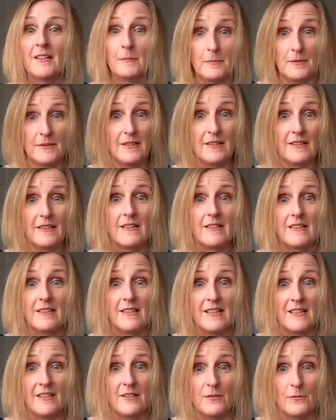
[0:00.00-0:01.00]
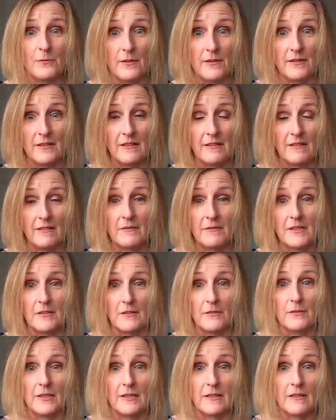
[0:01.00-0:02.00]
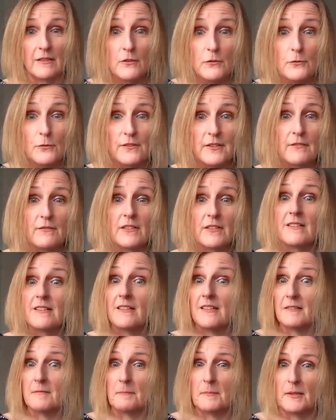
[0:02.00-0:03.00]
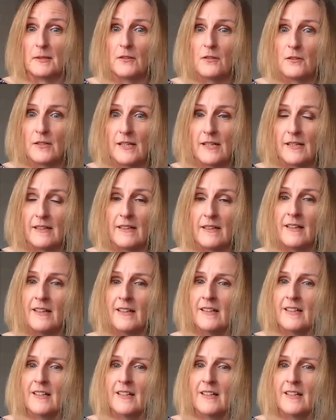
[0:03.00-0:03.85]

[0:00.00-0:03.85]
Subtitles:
particularly now with, inclusivity and belonging?